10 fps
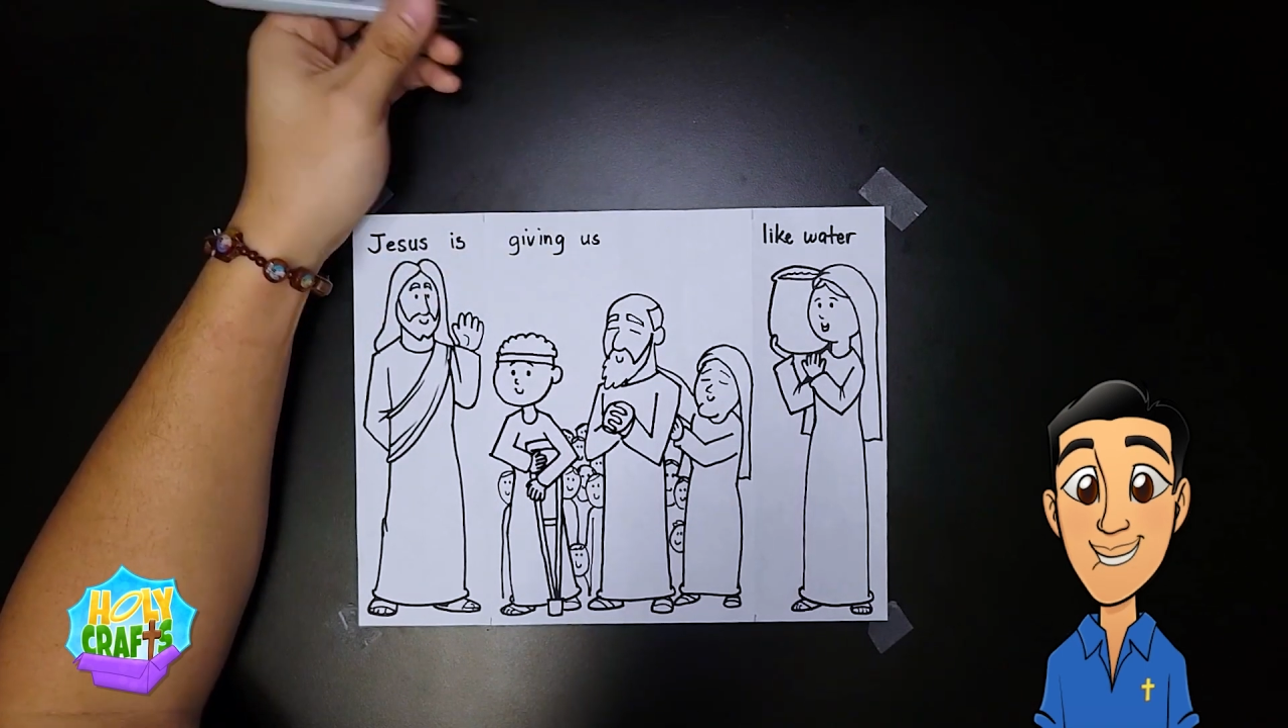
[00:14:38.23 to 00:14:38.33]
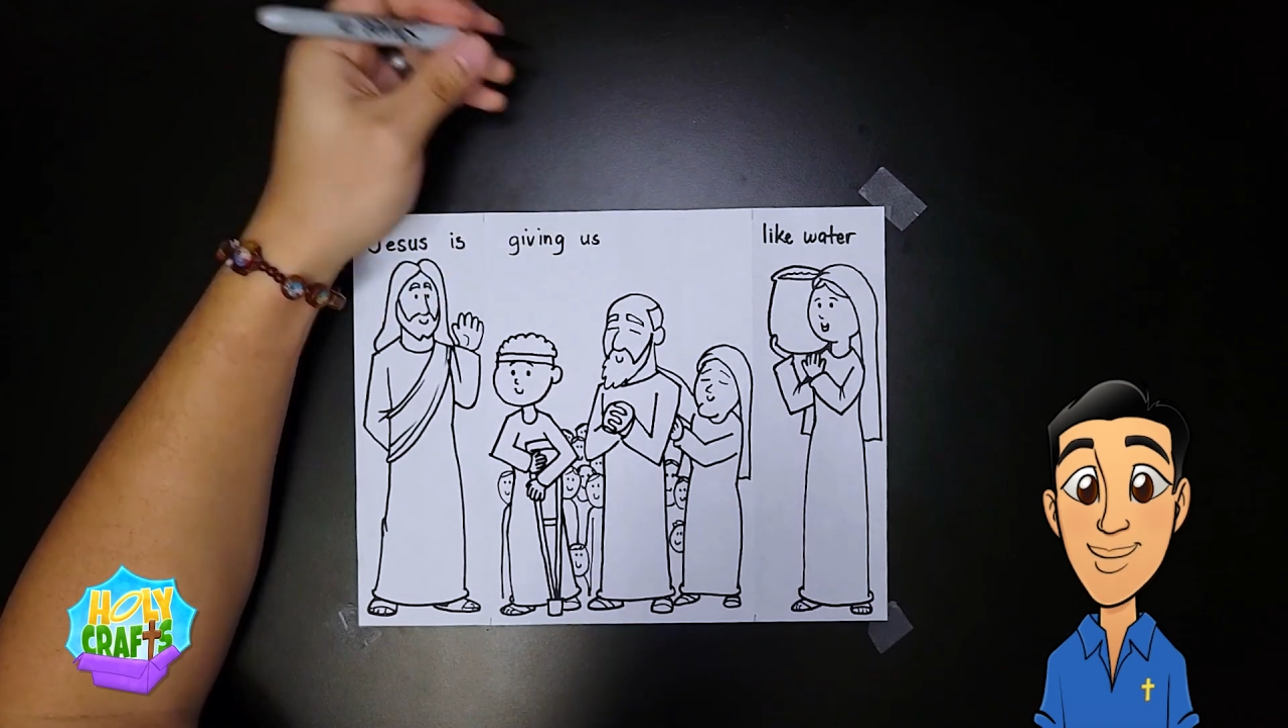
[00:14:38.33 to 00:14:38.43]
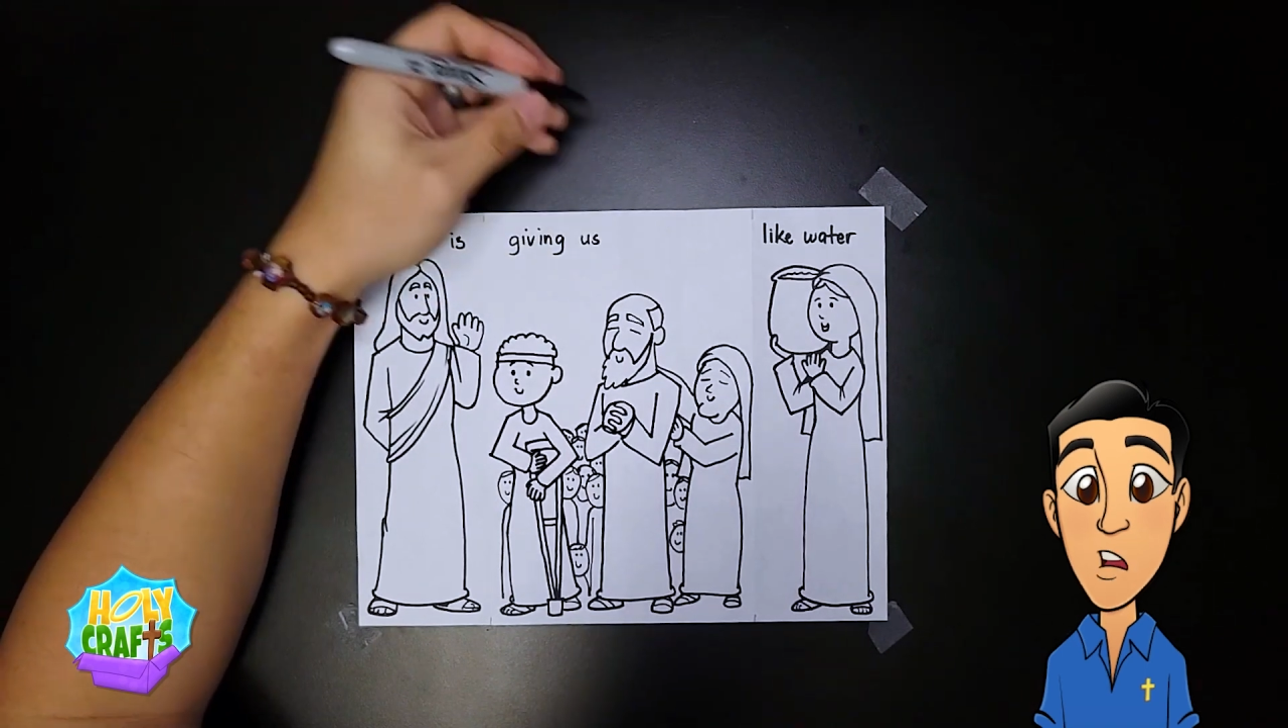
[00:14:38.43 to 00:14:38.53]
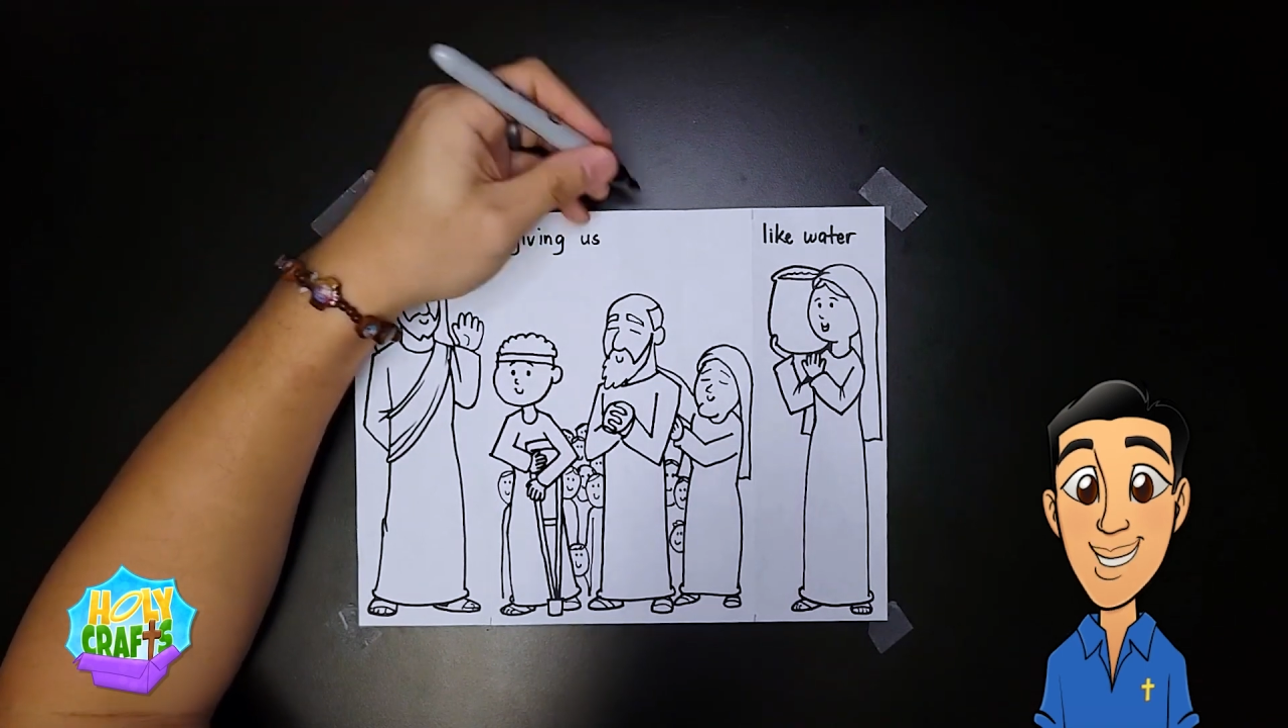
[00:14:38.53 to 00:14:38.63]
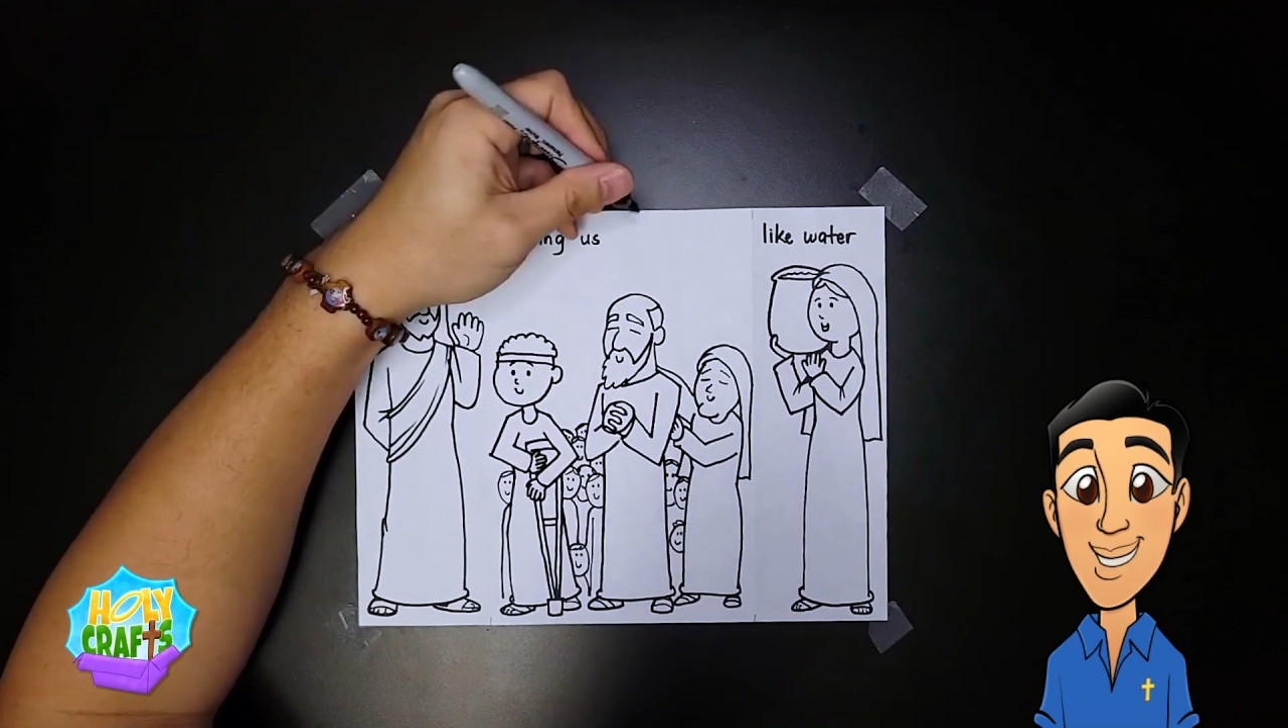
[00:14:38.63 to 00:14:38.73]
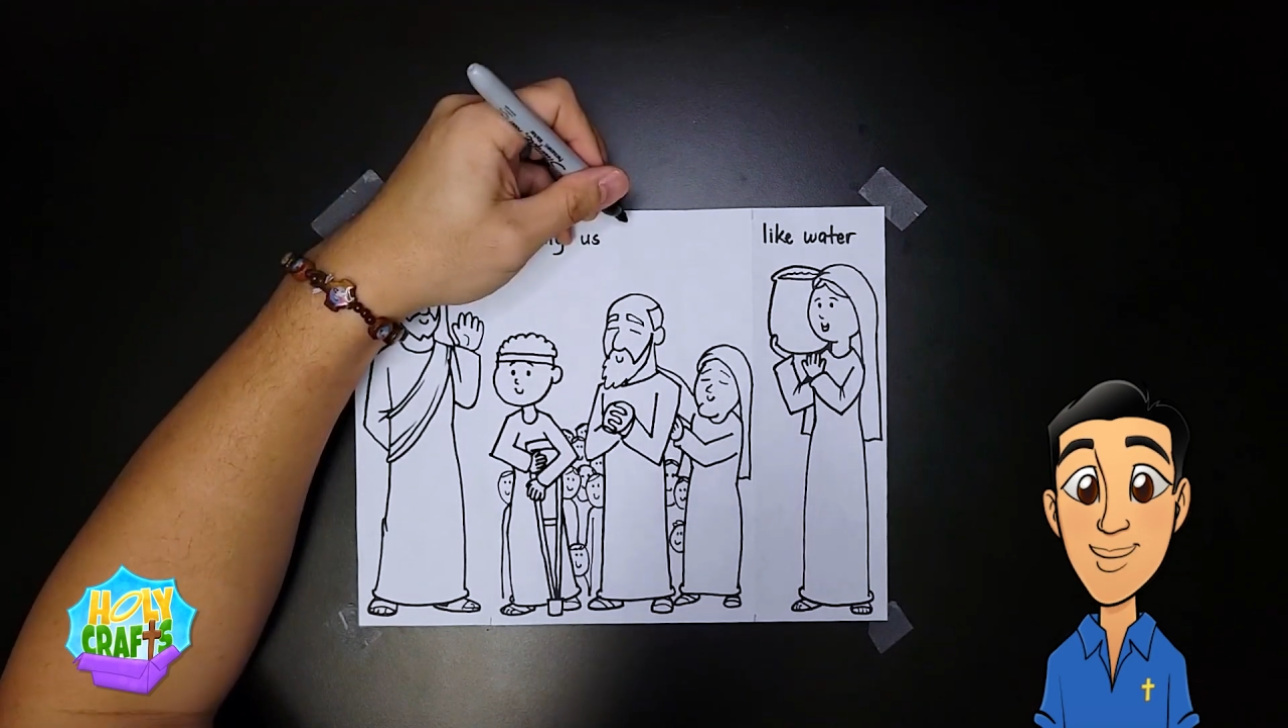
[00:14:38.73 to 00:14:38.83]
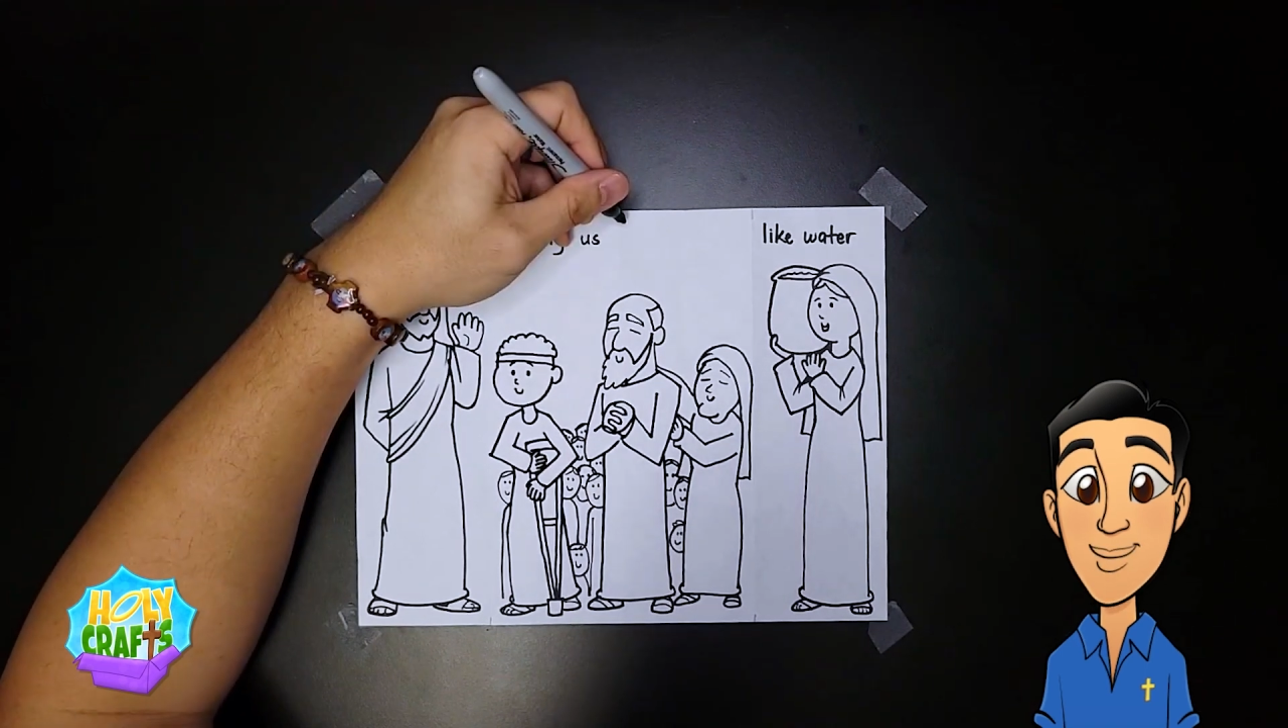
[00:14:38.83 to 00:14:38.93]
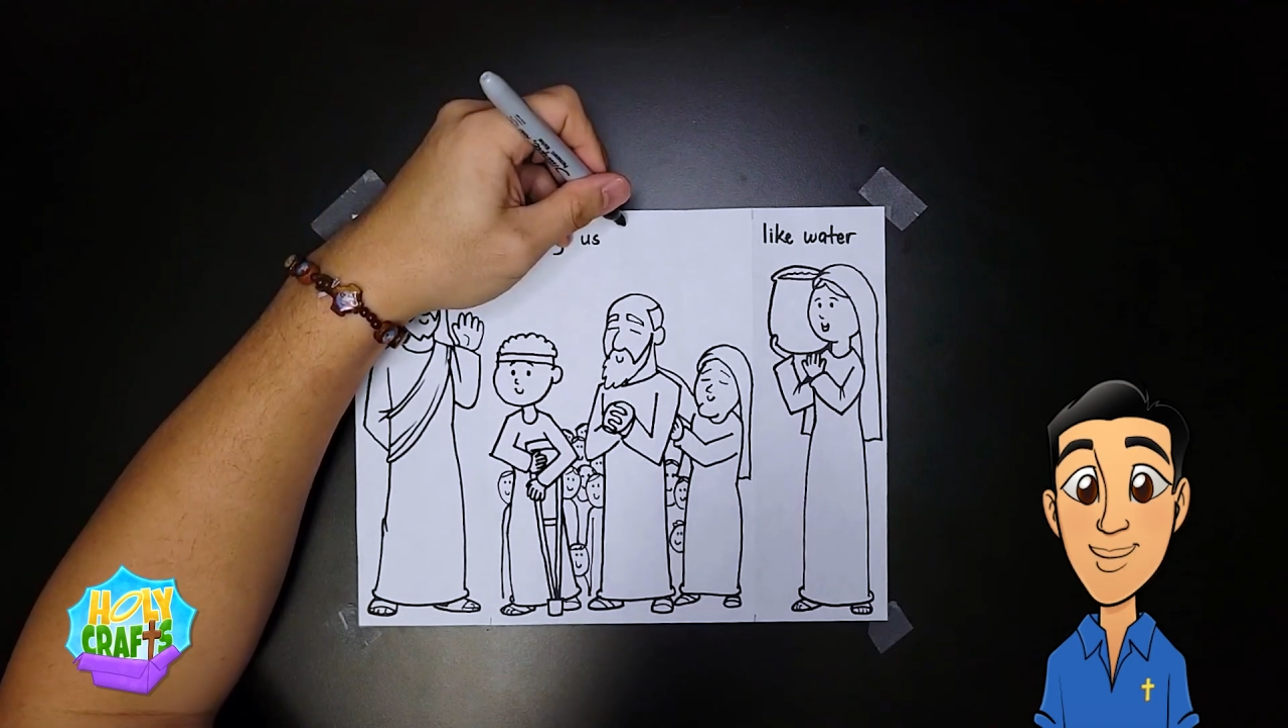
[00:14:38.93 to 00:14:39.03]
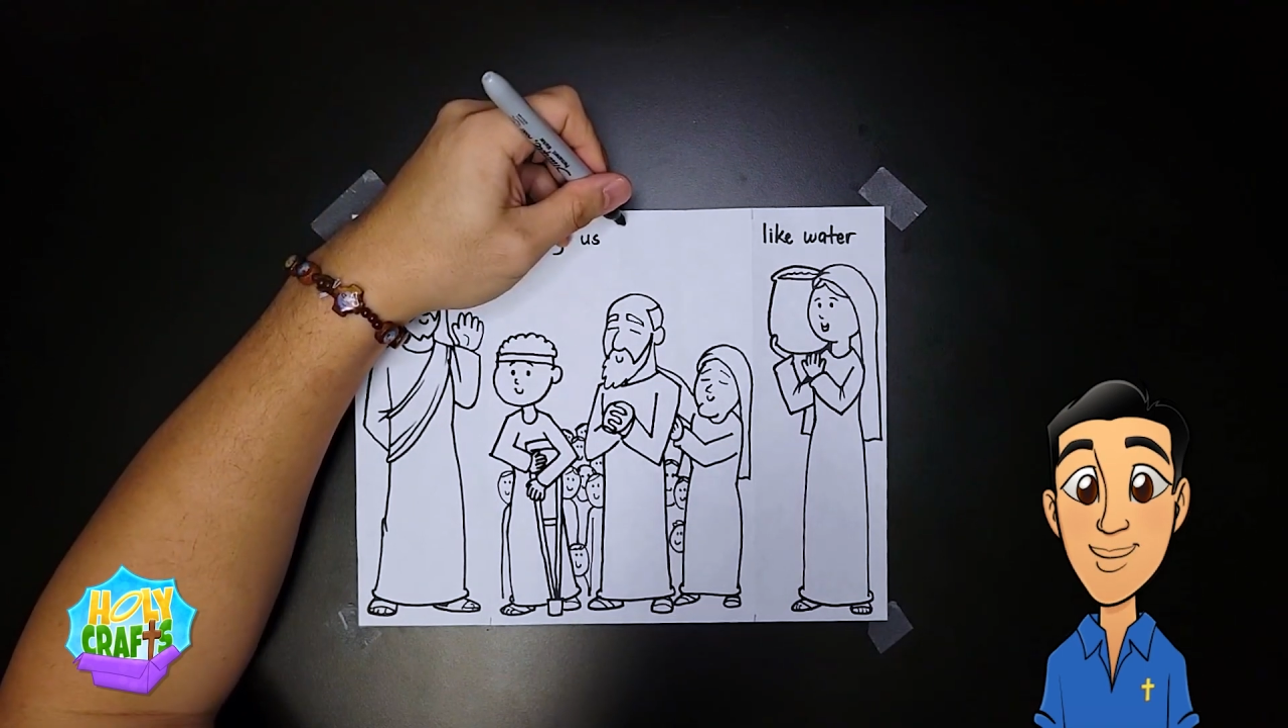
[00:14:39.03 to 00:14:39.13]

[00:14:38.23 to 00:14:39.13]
we're going to say